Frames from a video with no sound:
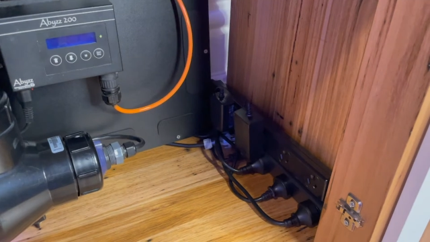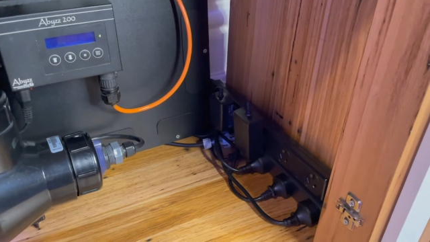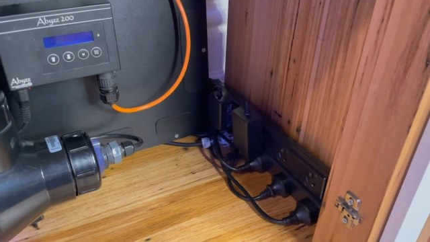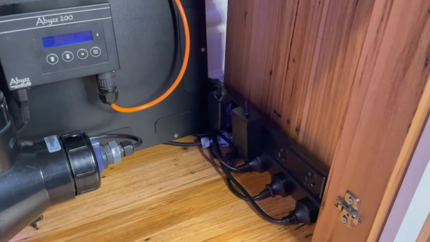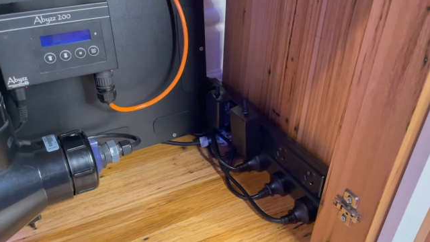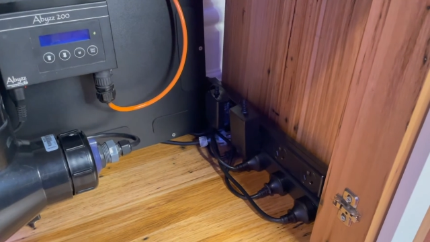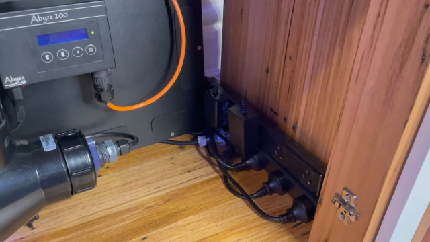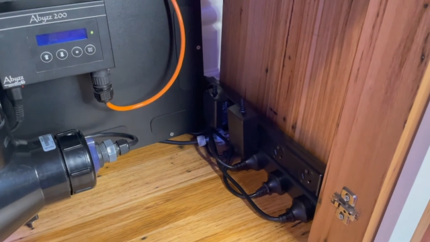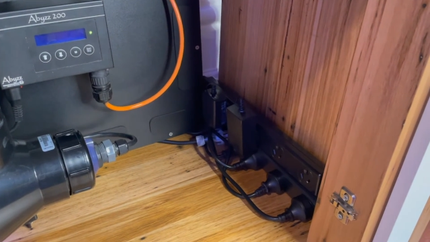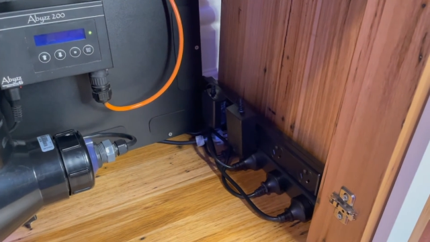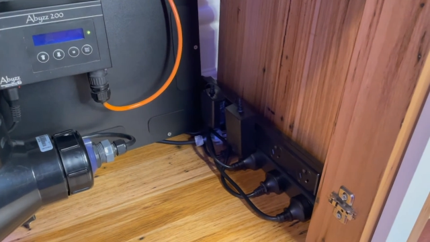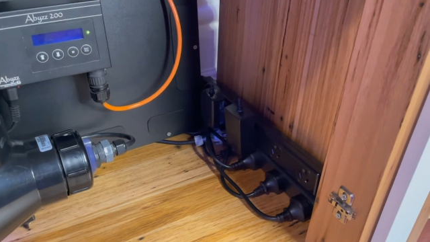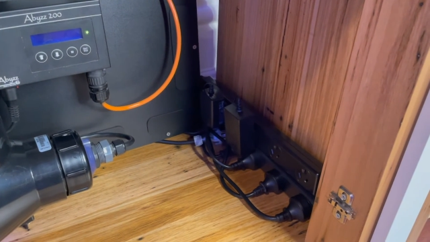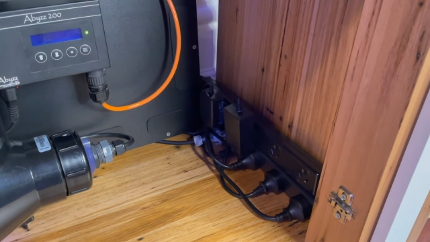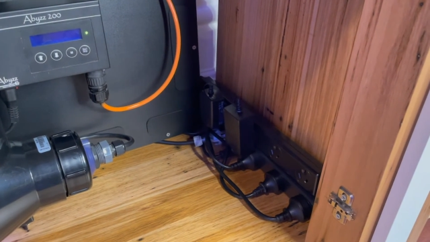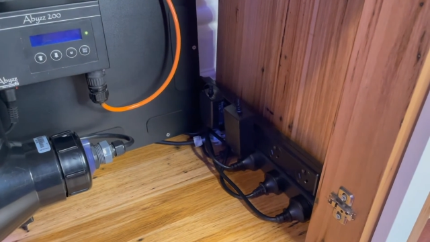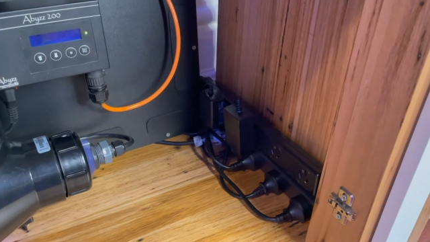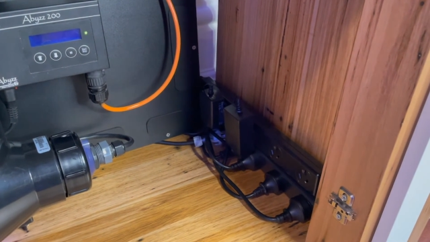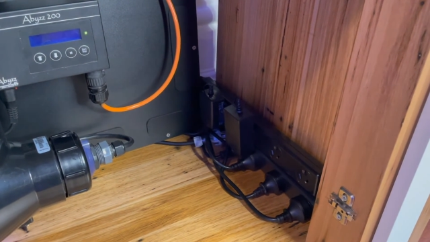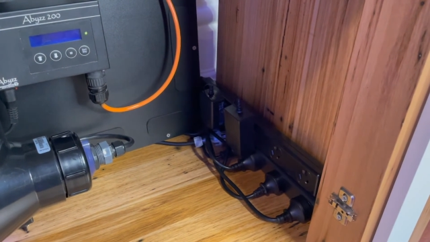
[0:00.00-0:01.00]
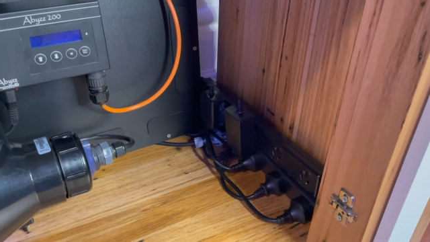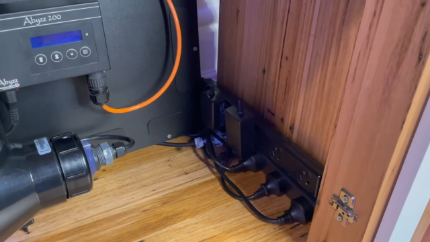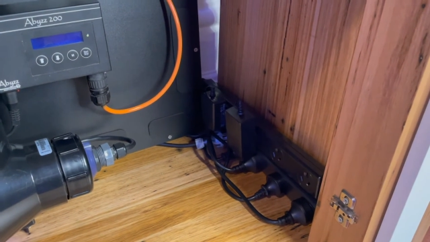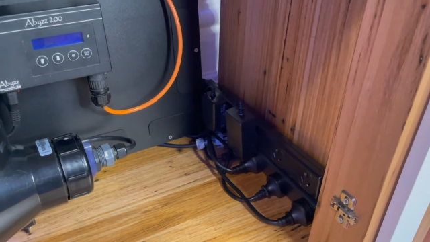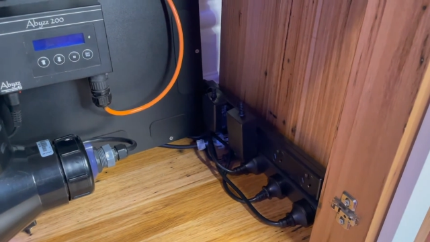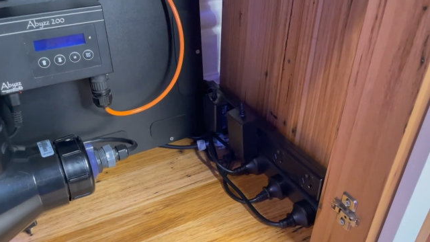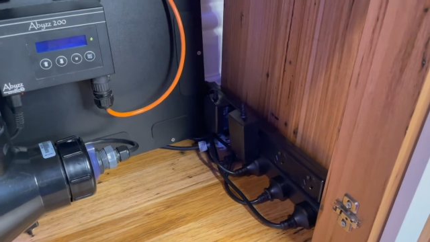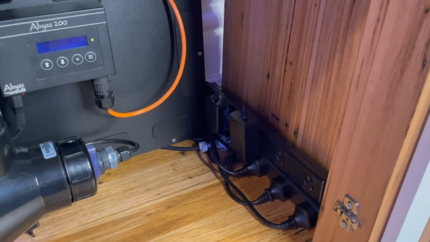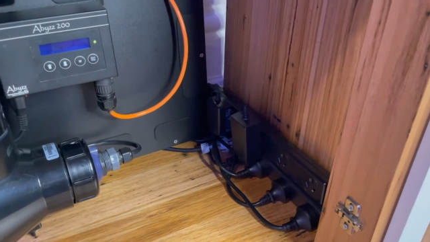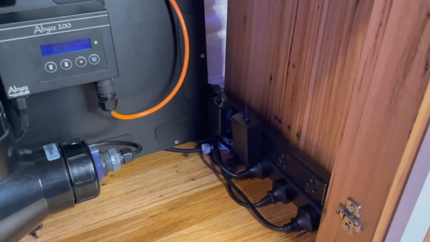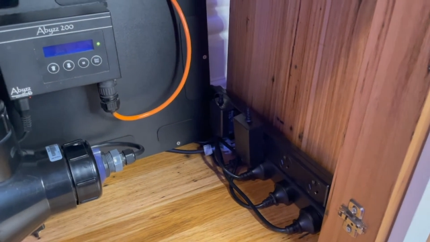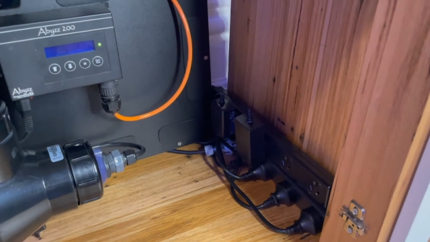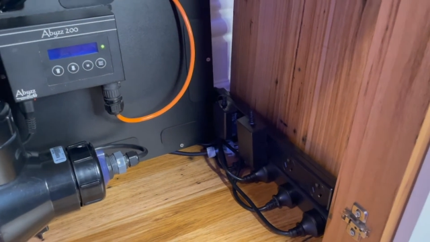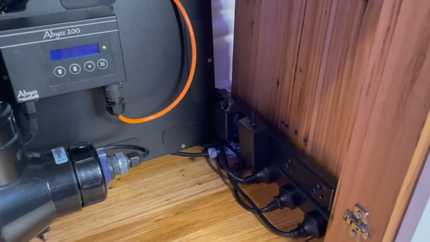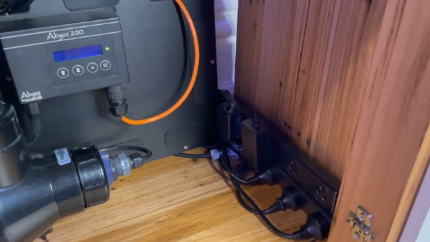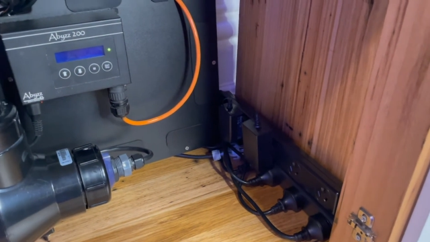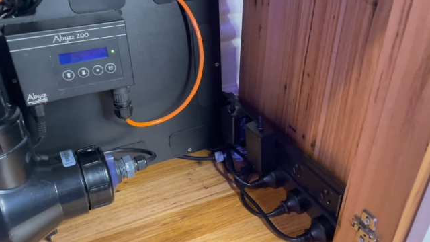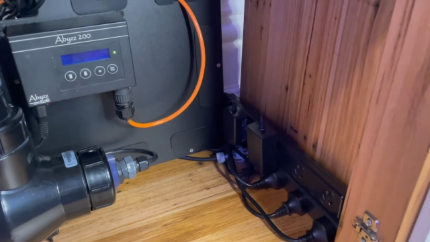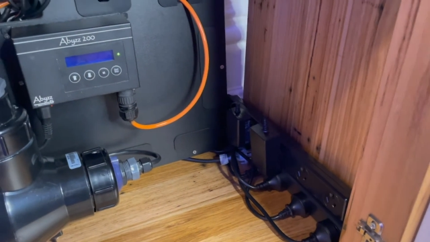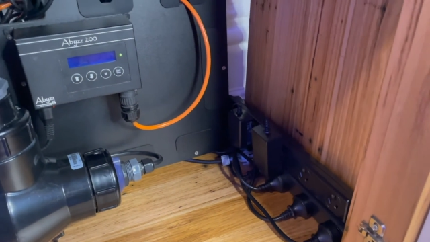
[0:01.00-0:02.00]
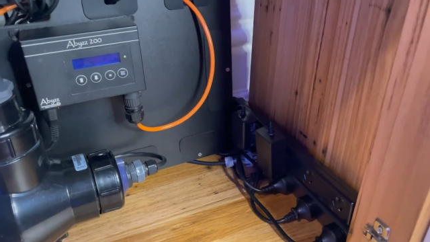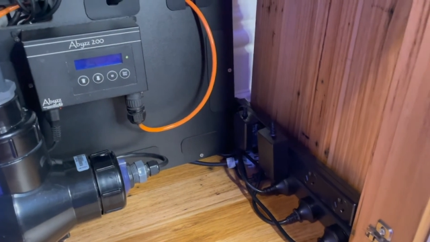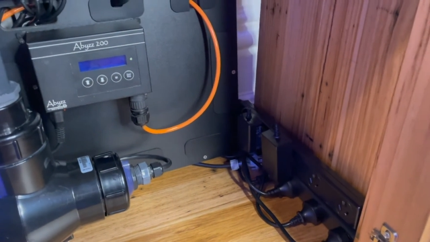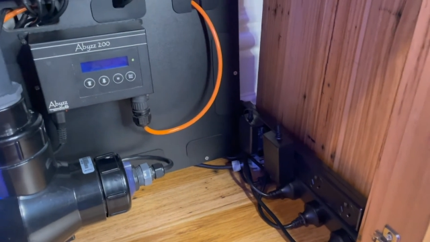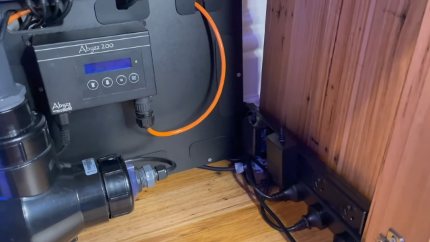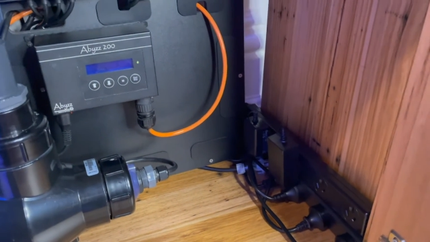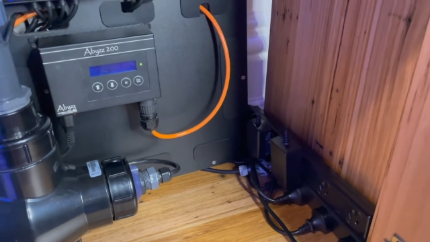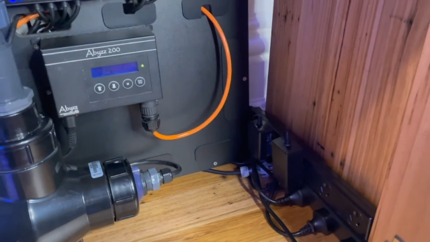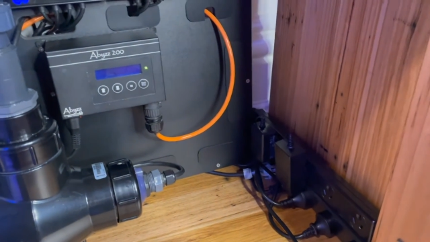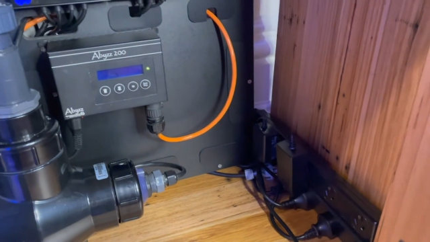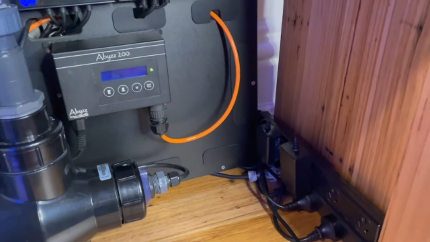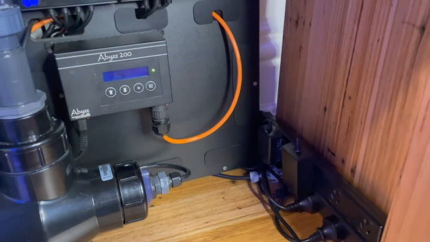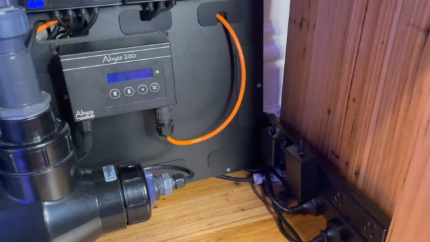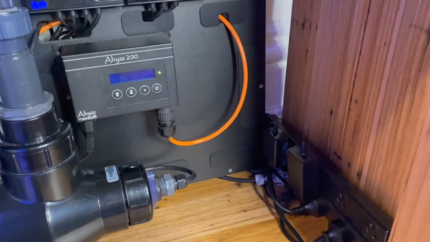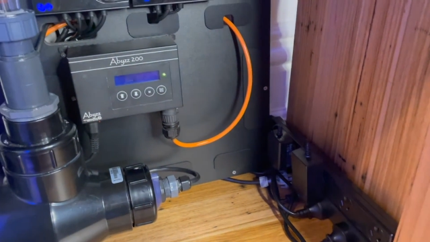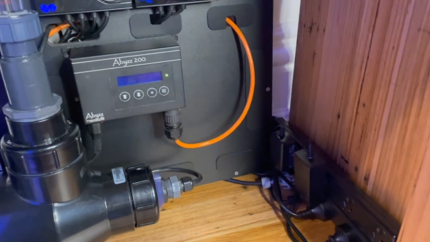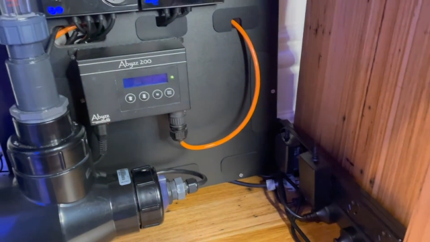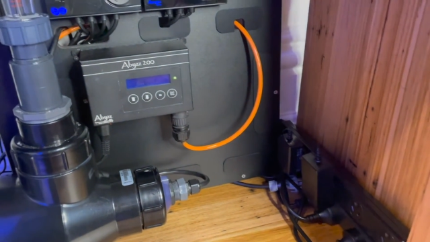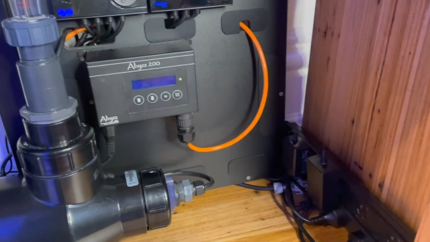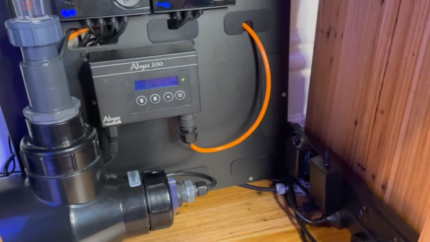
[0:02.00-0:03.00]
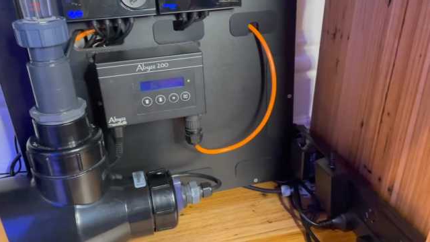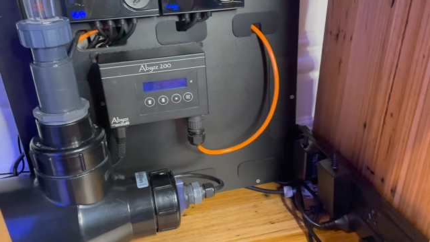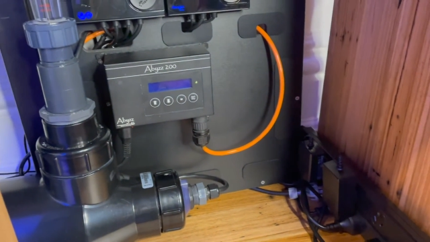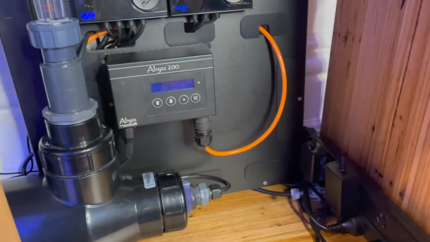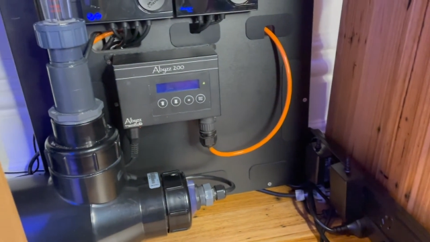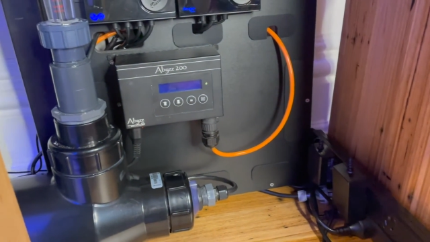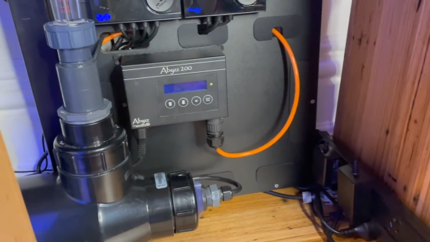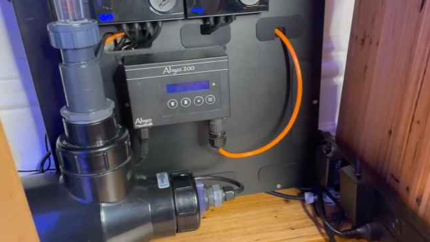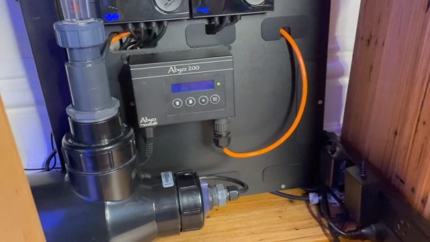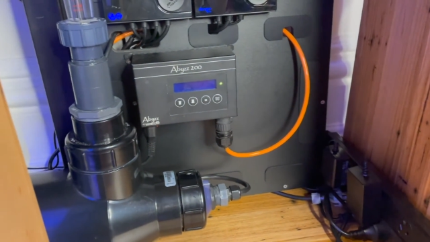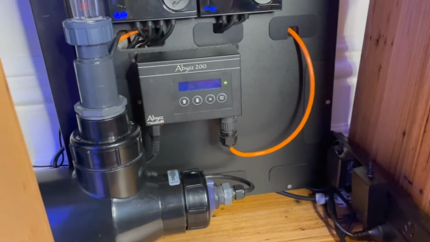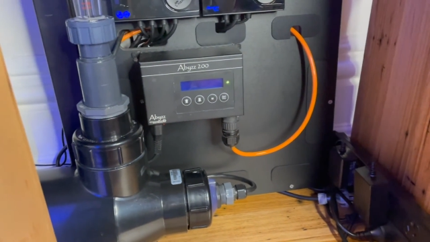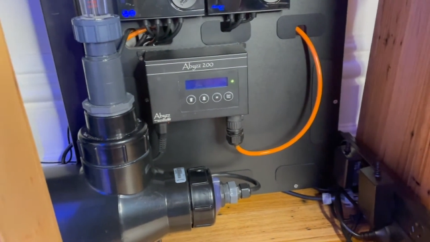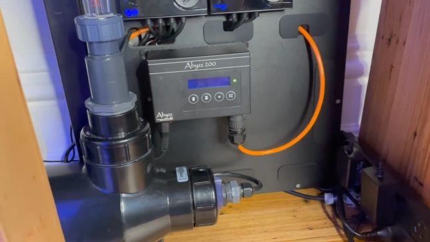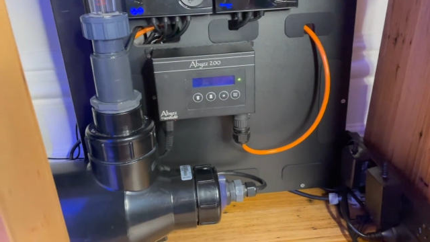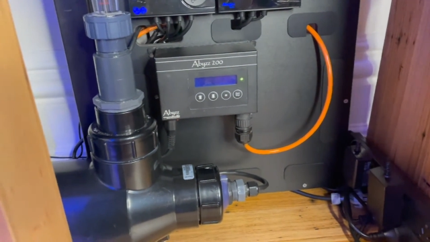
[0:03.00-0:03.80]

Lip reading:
[unreadable: no face in view]